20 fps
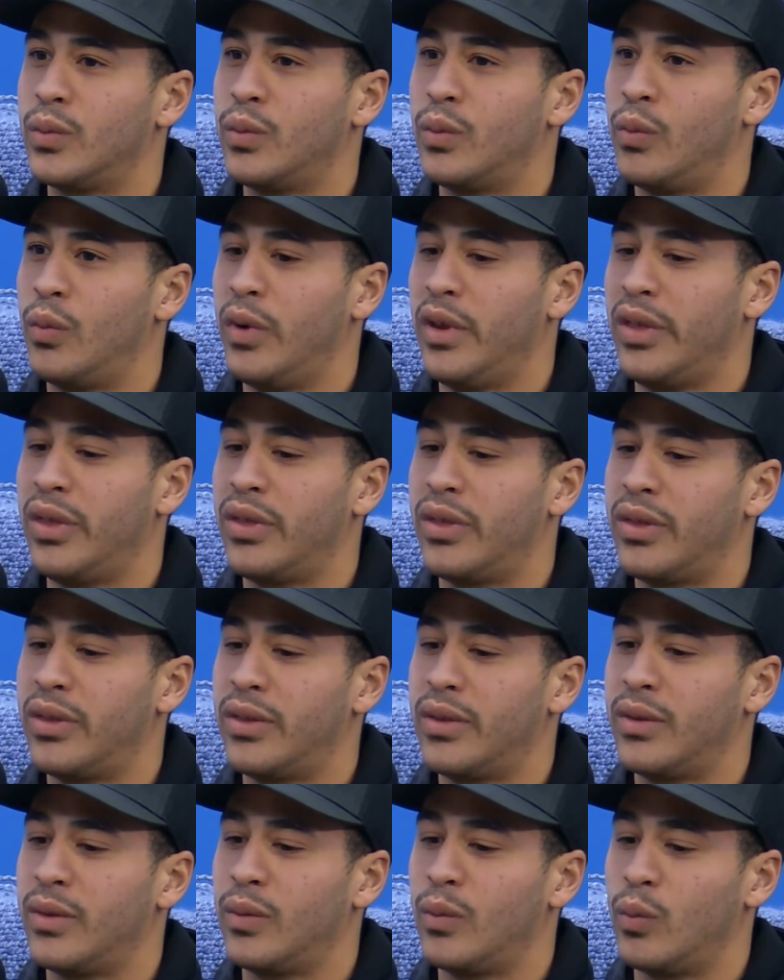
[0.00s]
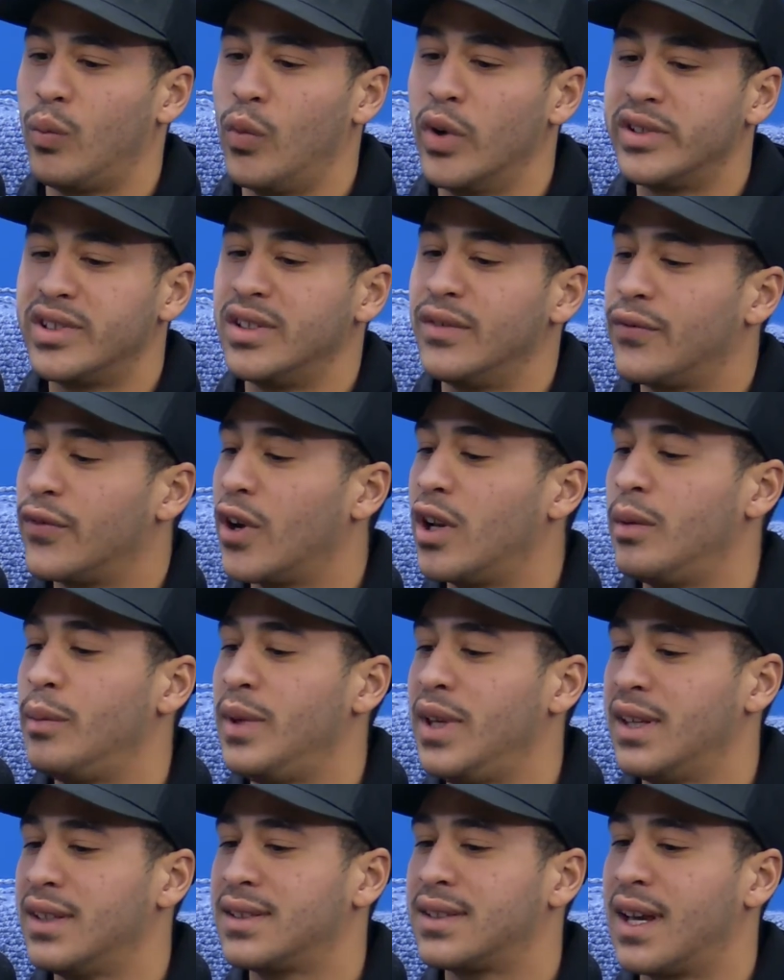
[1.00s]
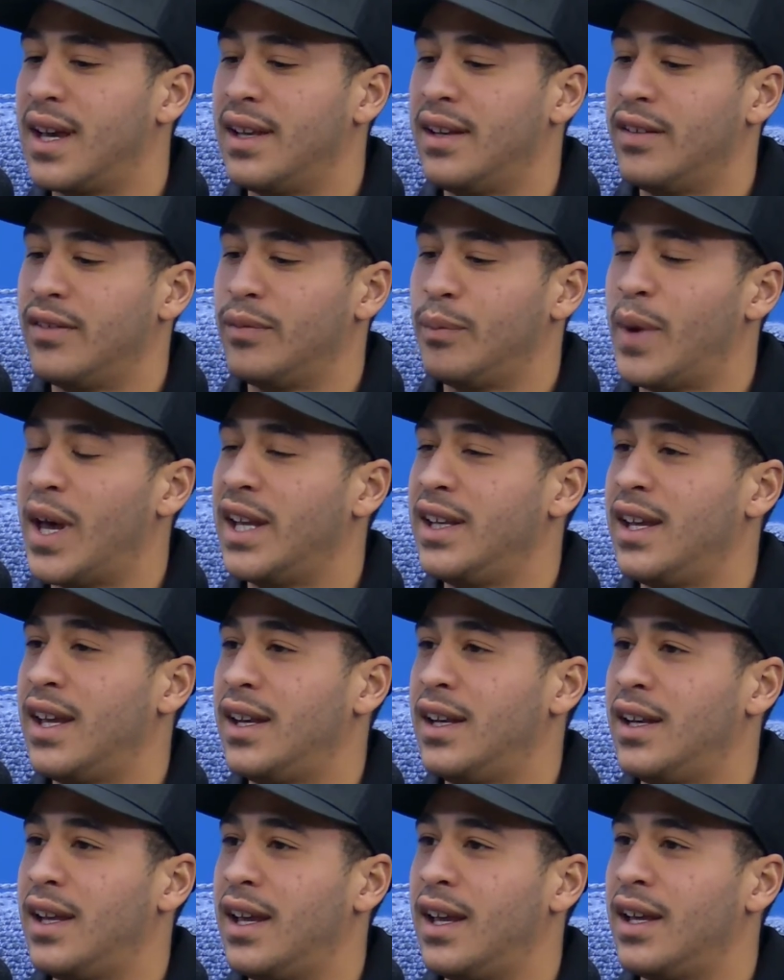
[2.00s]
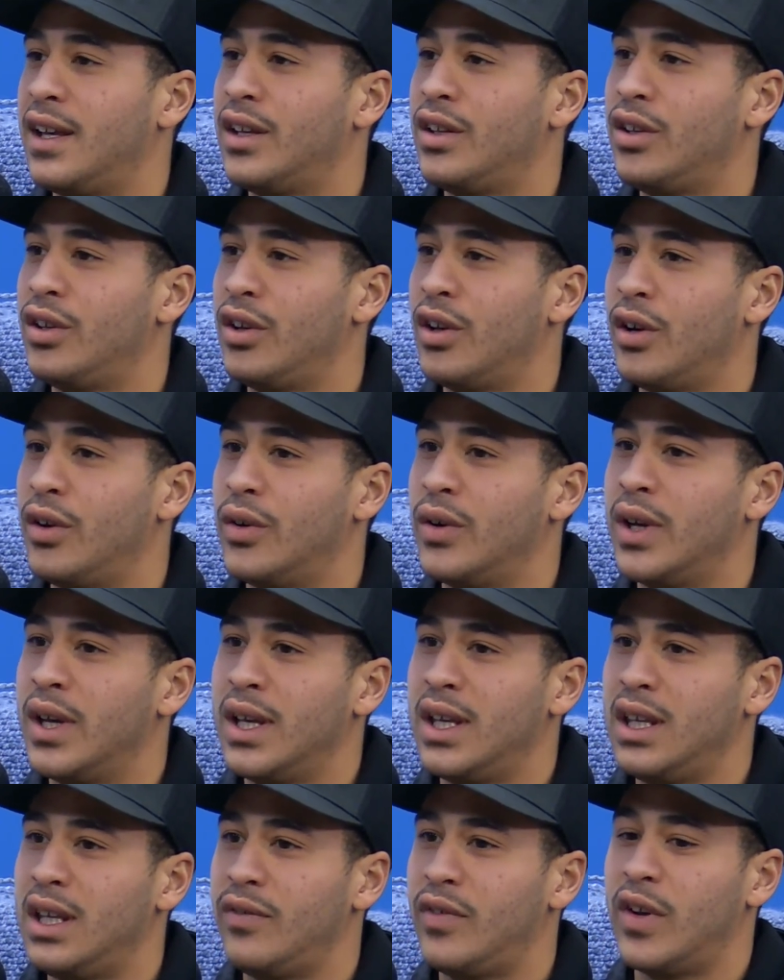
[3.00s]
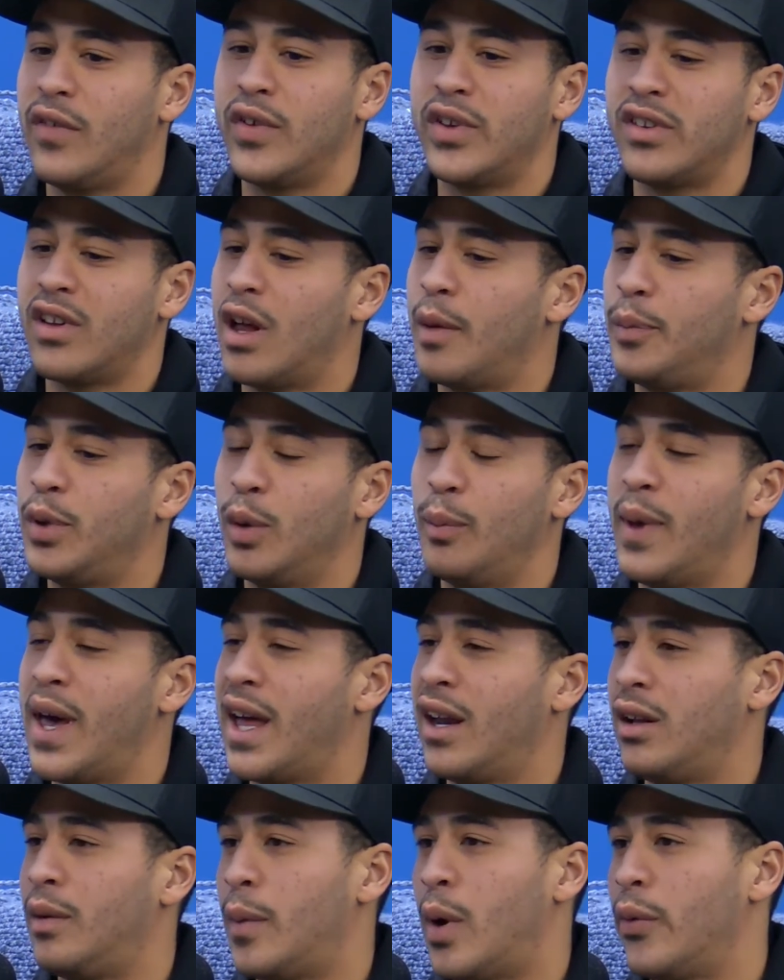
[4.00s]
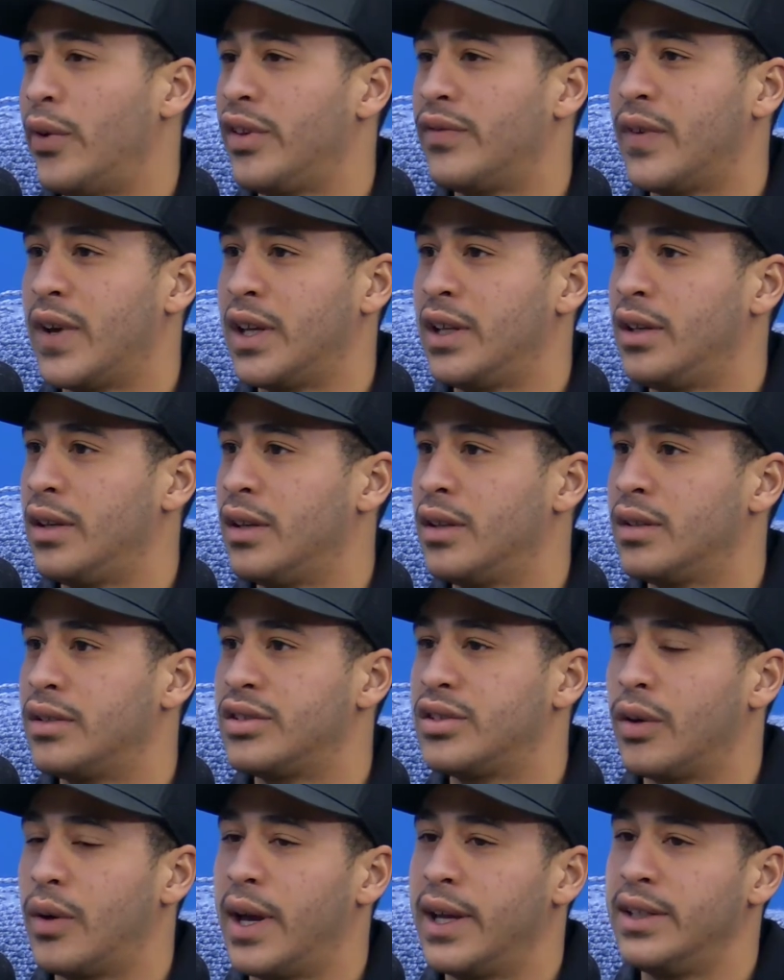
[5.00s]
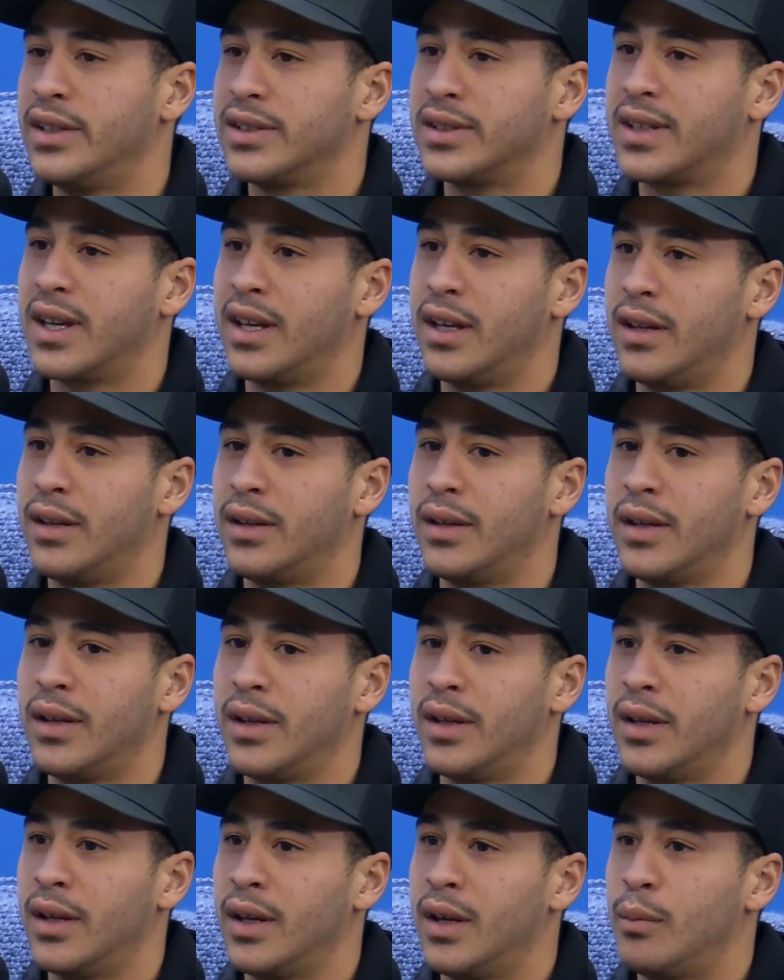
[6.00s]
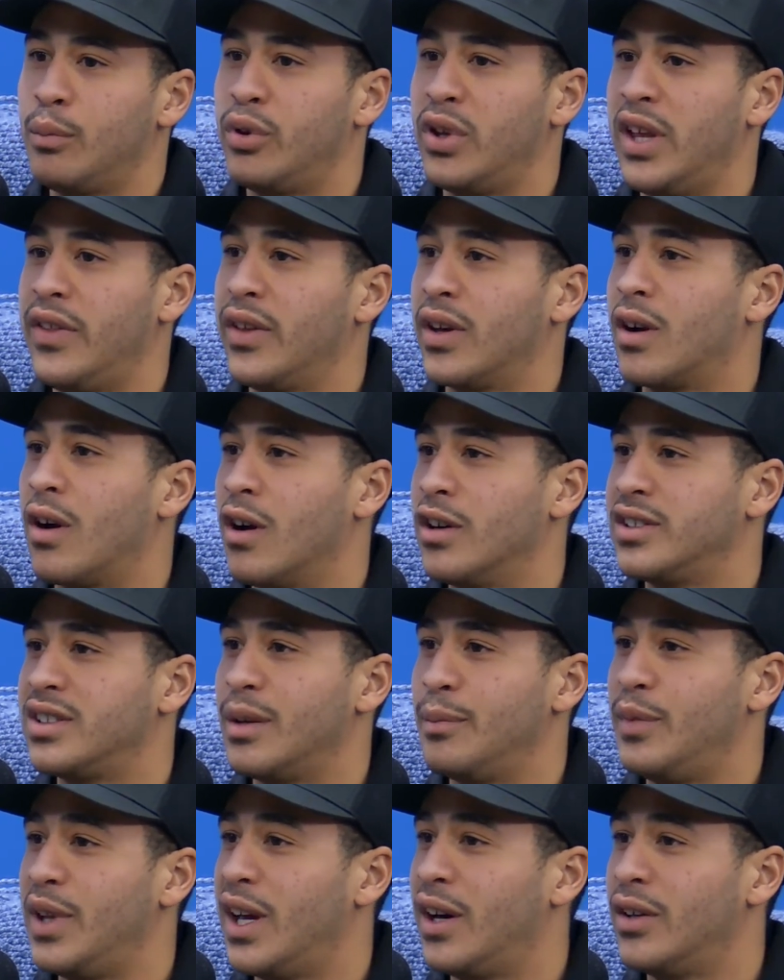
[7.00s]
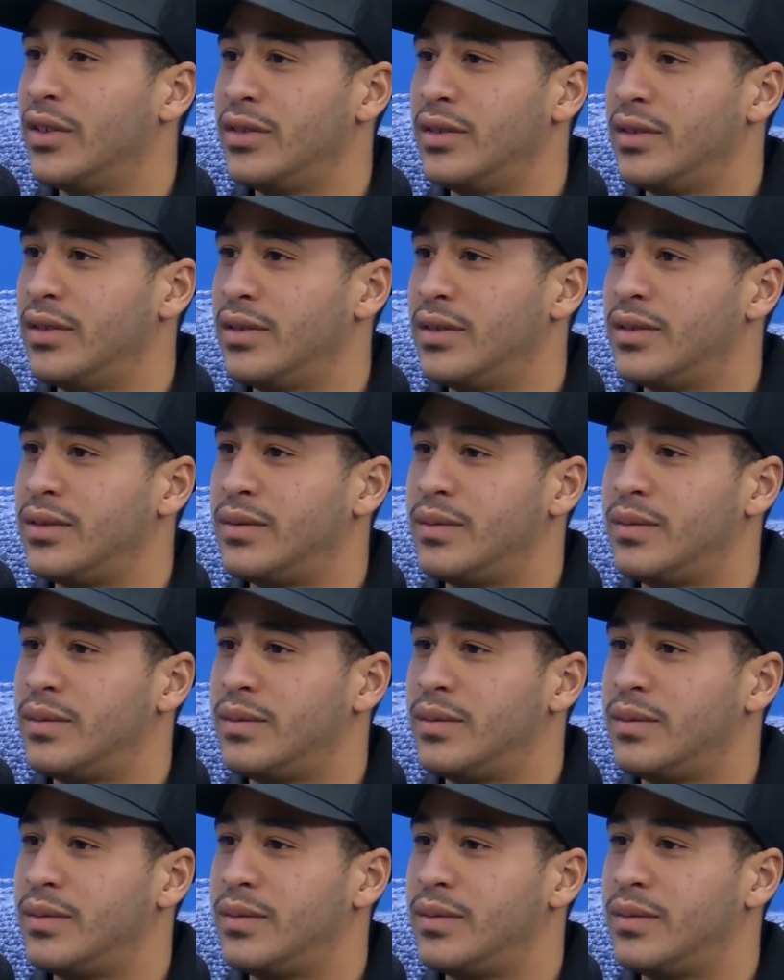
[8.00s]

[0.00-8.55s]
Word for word: with what's in front of me is kind of my day to day. You know, yeah. even if it's an uphill battle, I'm always fighting. So I just kind of play the cards I'm dealt and